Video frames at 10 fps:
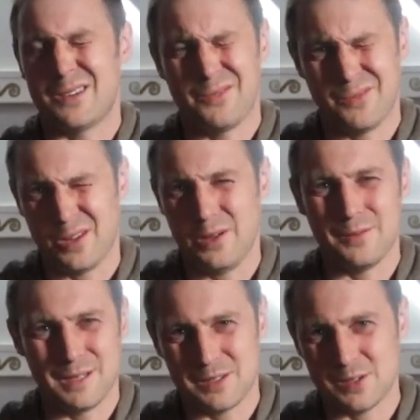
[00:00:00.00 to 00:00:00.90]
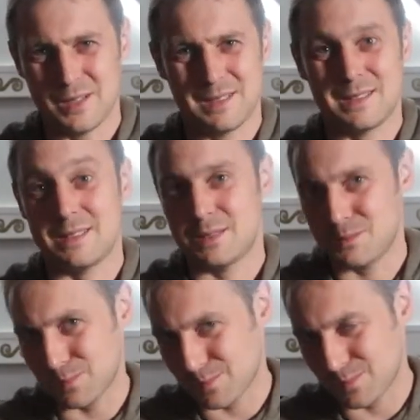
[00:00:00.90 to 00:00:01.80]
of love
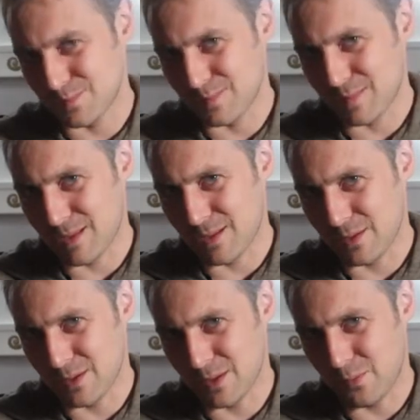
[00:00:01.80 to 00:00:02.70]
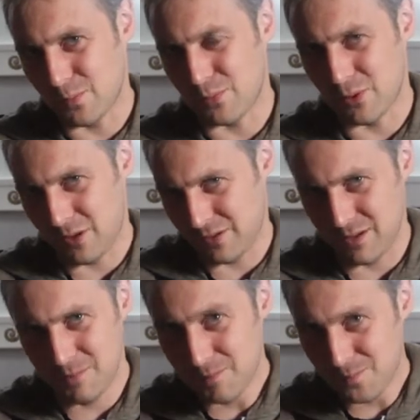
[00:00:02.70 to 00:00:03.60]
interest's
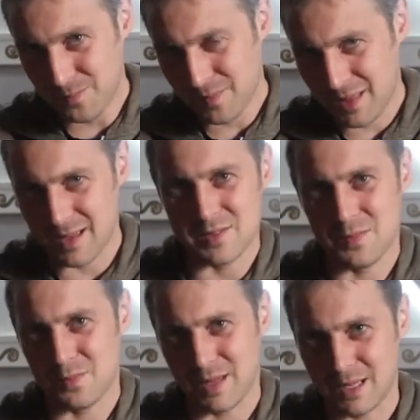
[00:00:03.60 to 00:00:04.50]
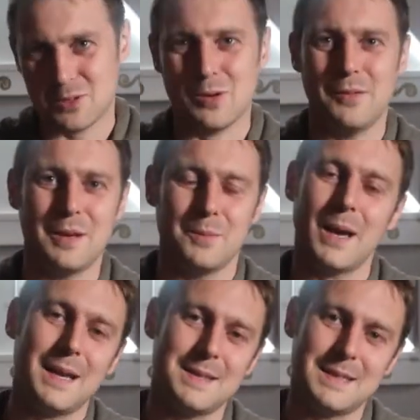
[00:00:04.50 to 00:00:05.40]
brother, ends up like traveling
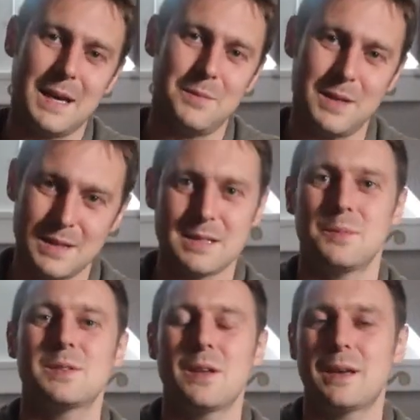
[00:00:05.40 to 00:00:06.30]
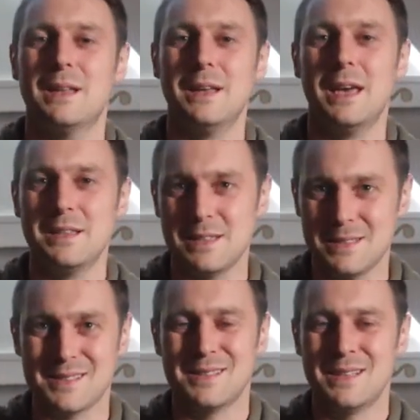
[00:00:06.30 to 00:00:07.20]
back in time and ends up stuck in the
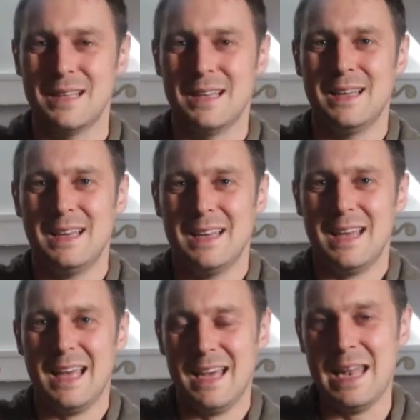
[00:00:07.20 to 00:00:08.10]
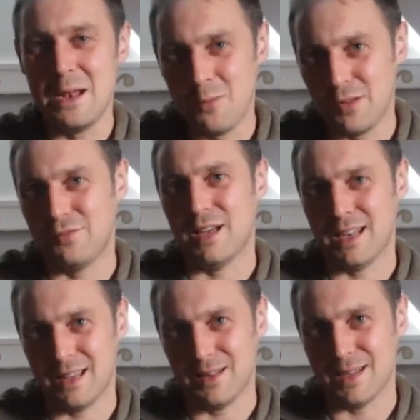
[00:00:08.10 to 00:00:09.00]
80s. And we
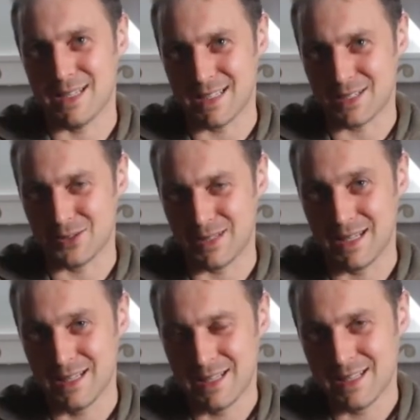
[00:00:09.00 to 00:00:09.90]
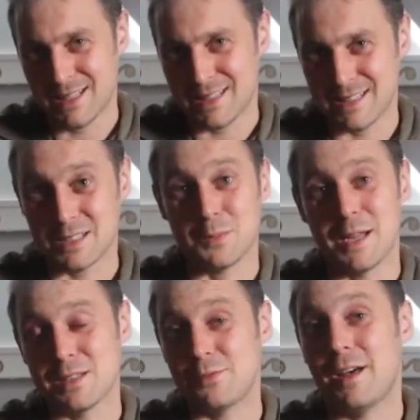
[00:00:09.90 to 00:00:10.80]
find out that it's actually this
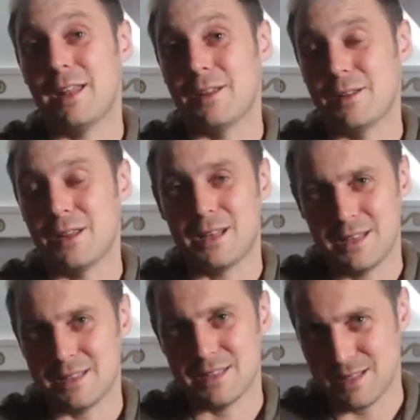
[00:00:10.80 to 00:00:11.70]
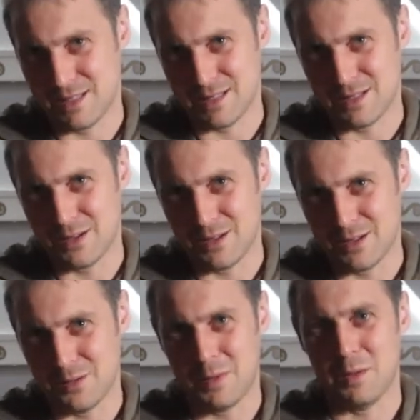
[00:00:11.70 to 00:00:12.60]
man's father, like this
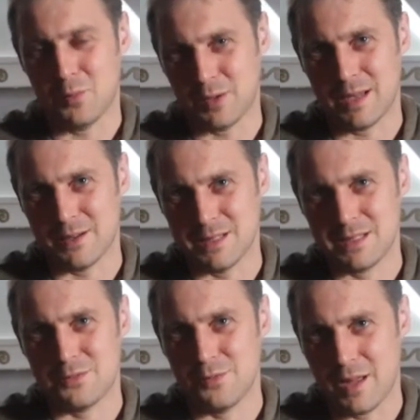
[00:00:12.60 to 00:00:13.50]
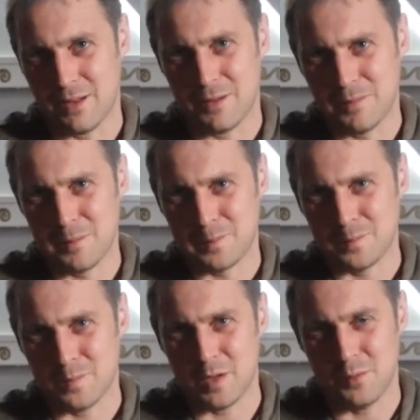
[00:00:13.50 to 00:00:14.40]
the main protagonist's father,
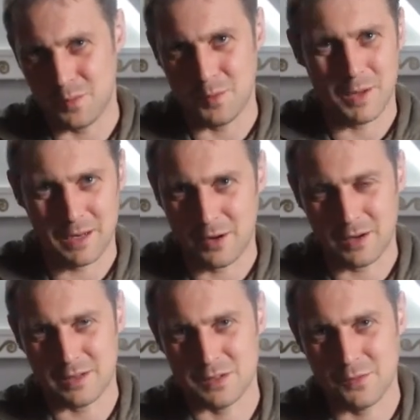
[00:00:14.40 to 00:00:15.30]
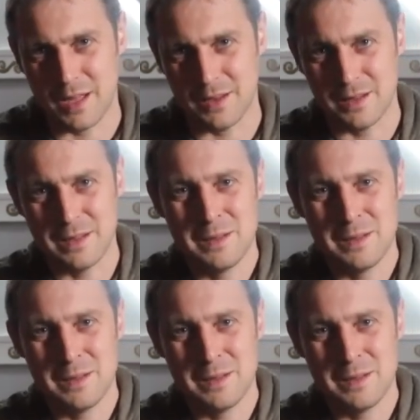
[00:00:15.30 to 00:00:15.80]
the main character's father.